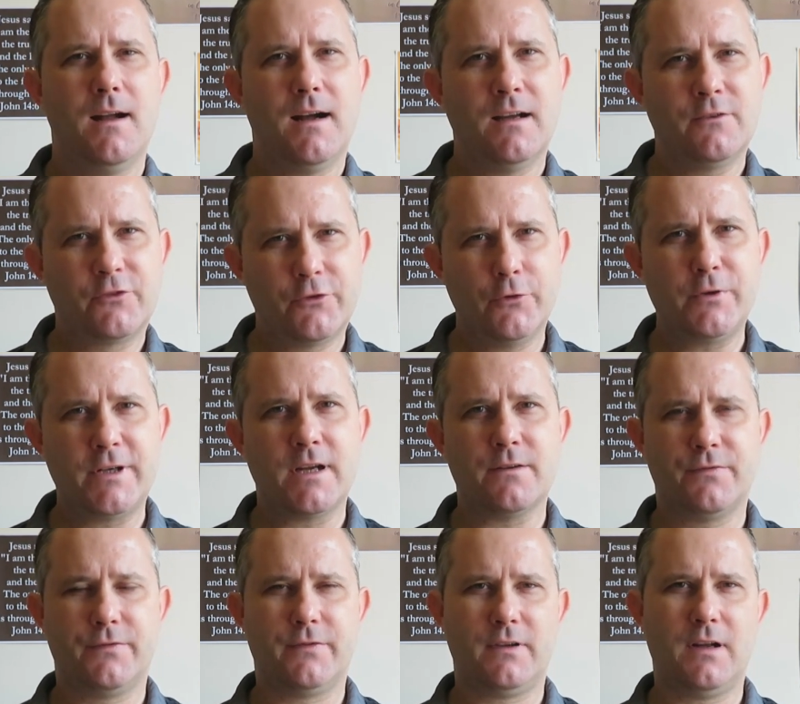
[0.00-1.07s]
And soon
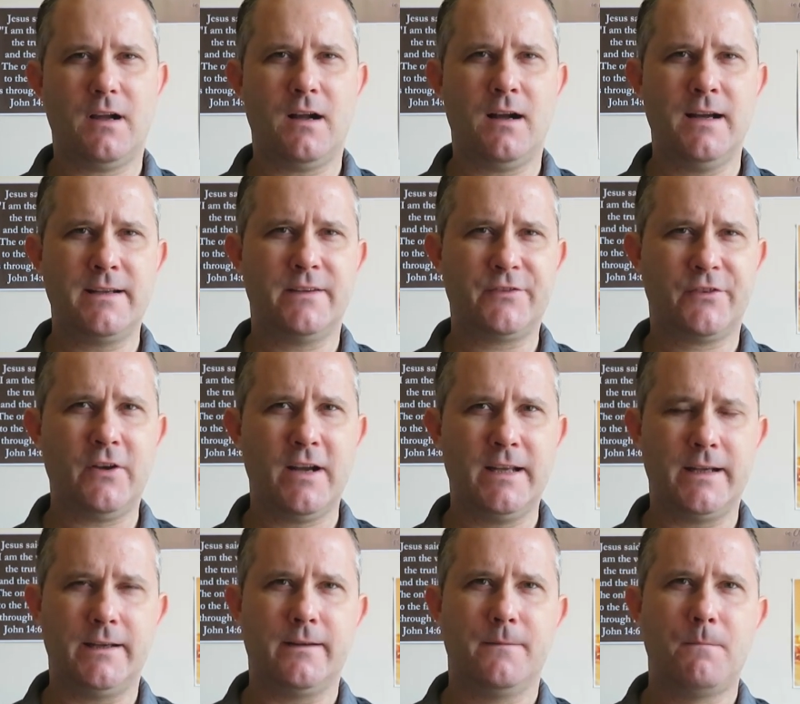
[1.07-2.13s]
enough, I
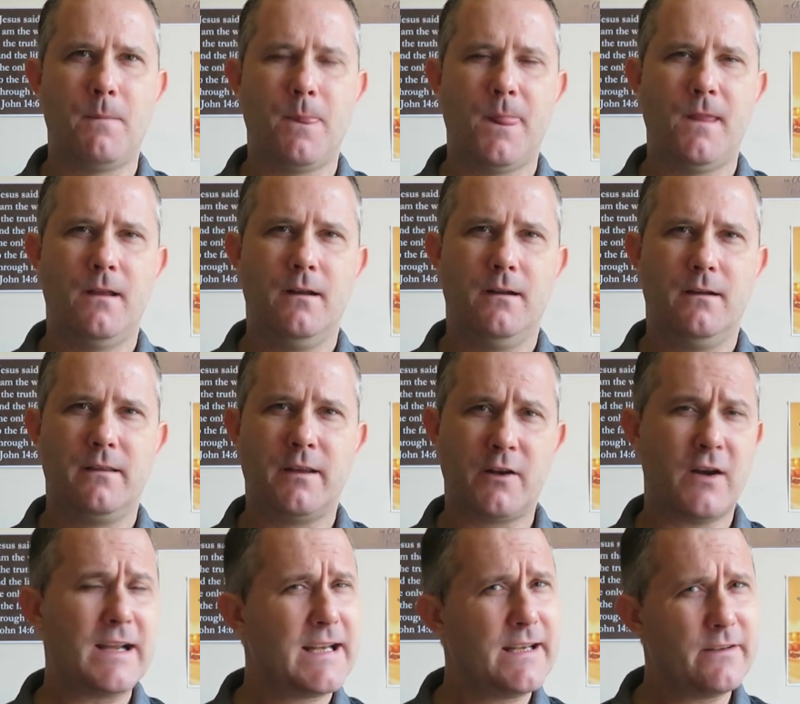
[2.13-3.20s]
decided that
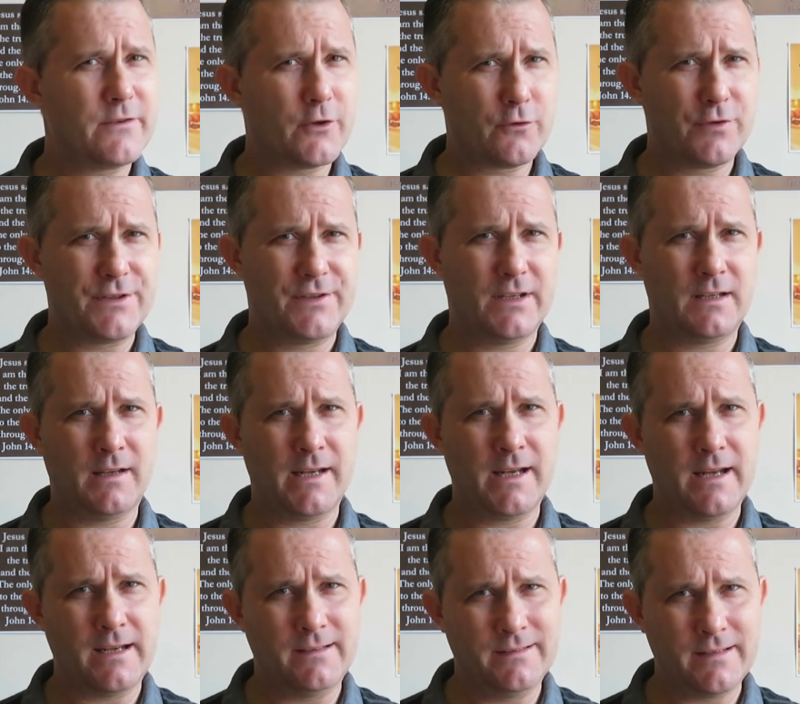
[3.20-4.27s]
I needed to
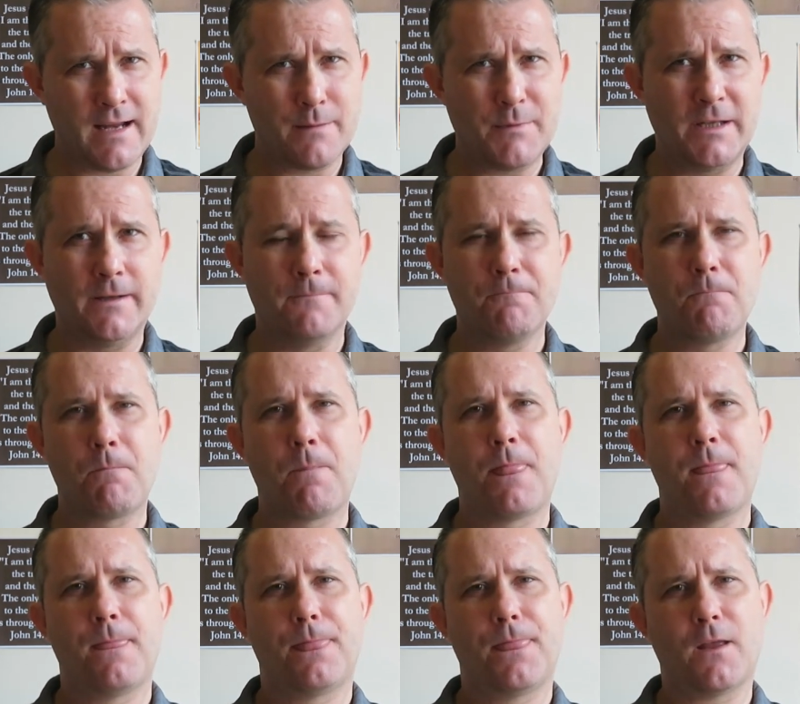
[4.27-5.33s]
critically examine
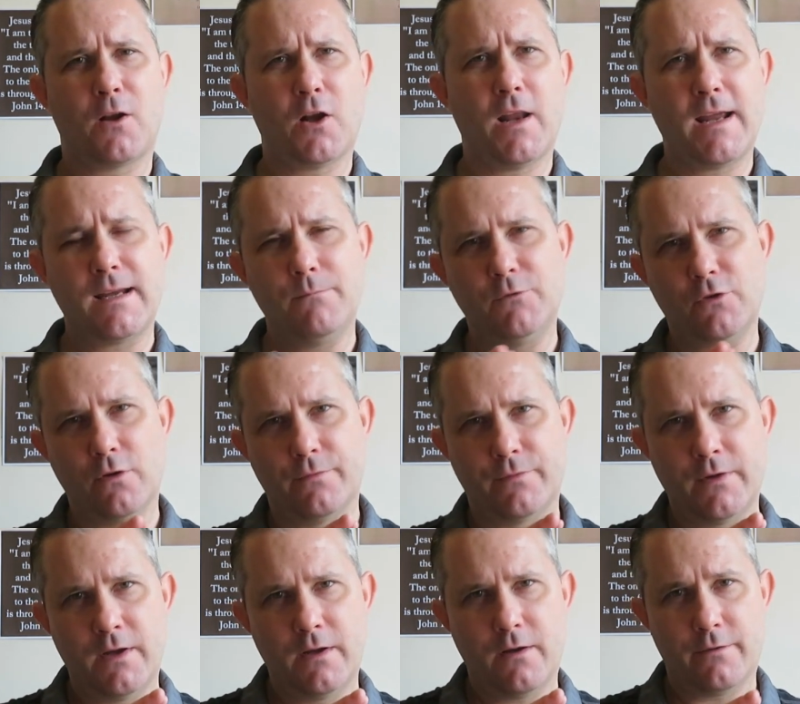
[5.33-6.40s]
the claims of
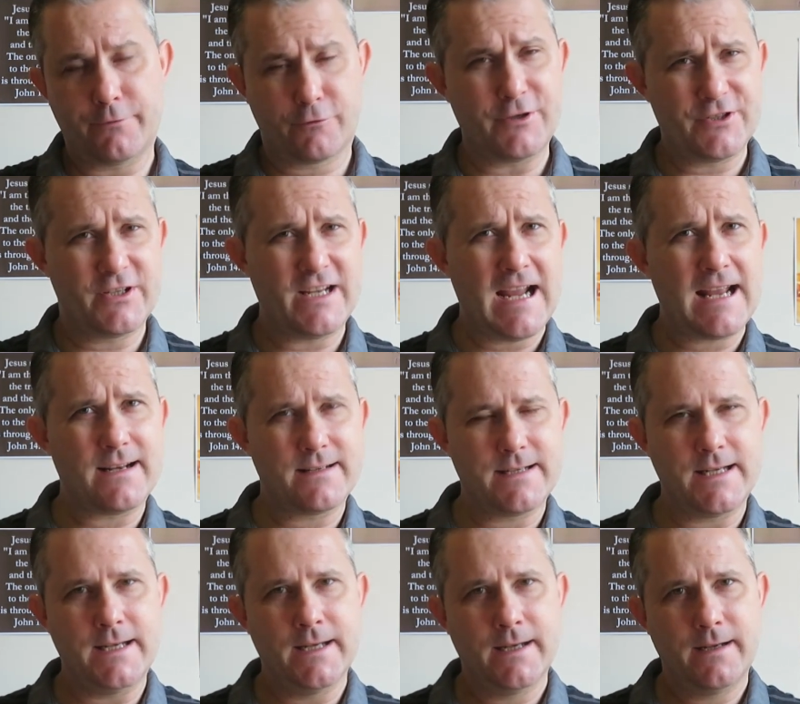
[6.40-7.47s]

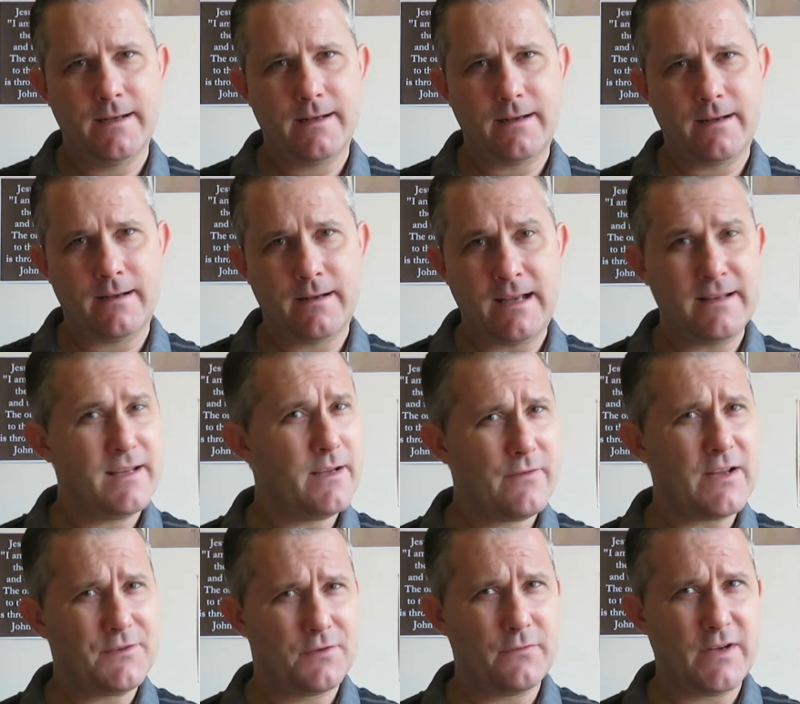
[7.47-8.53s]
Christianity and the
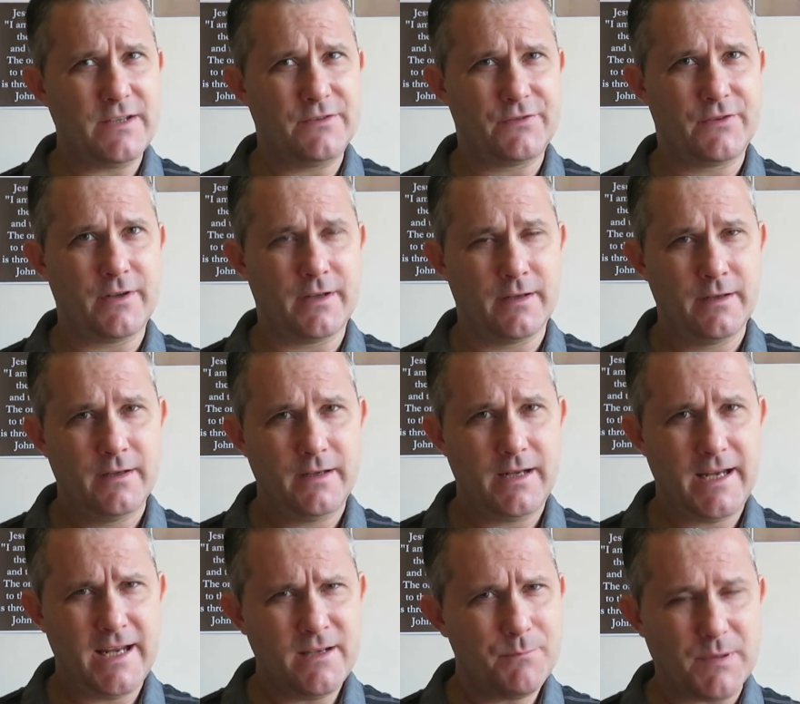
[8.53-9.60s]
events of Easter
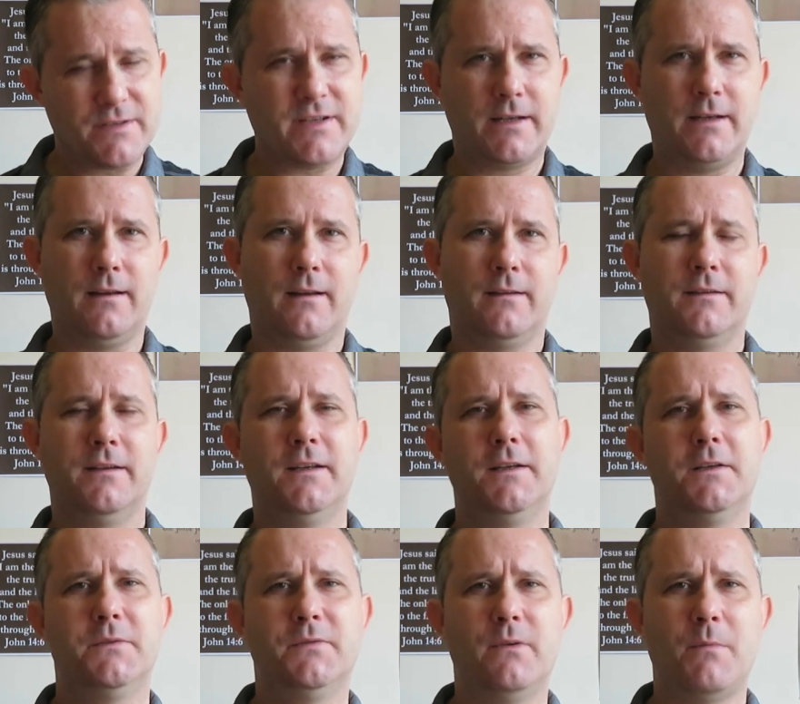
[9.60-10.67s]
in particular
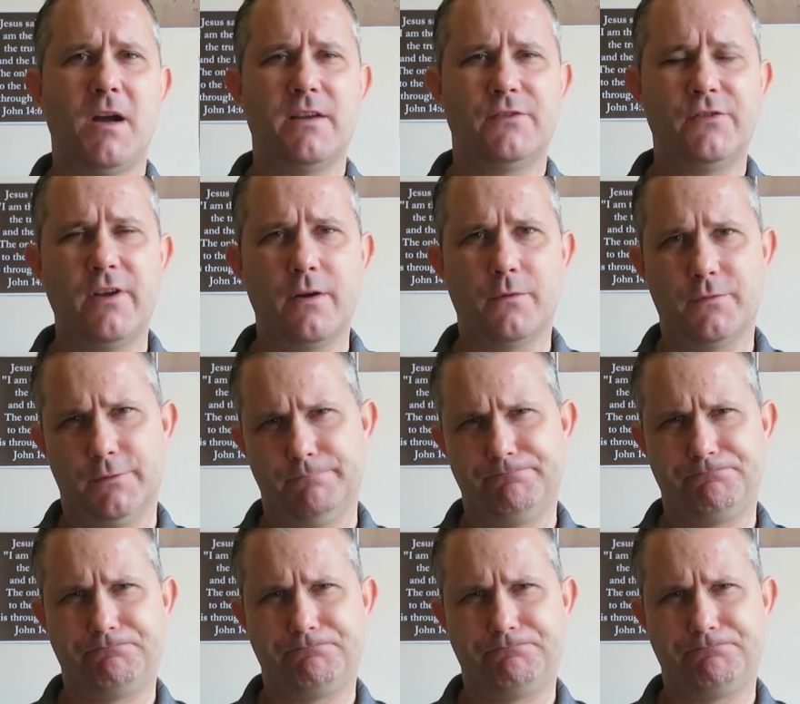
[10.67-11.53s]
for myself.